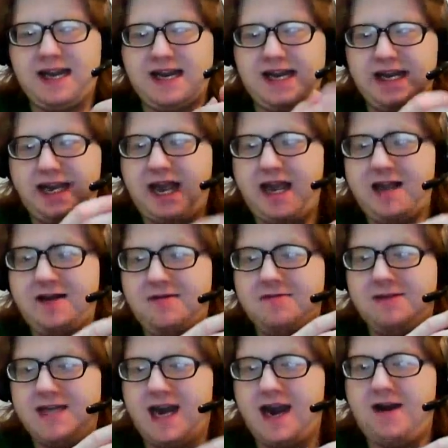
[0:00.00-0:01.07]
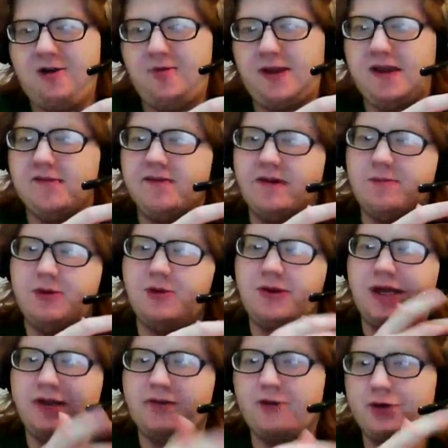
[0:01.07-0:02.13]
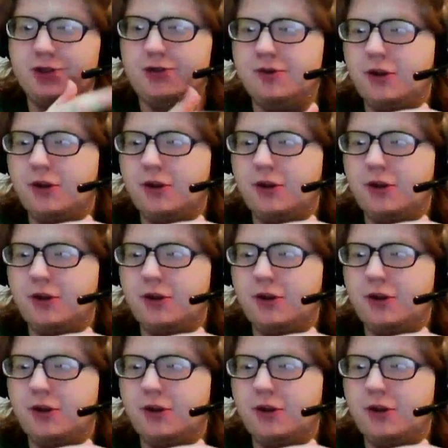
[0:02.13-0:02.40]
and it can tire me if I'm doing it for too